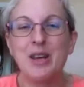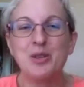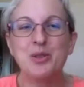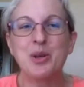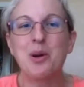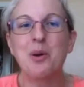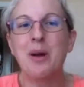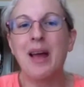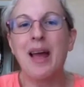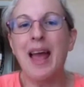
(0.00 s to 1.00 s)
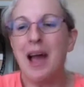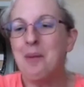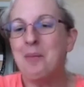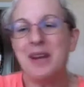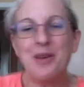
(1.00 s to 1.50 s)
So,
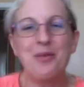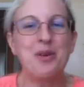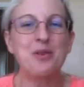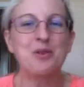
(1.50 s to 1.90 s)
how many of those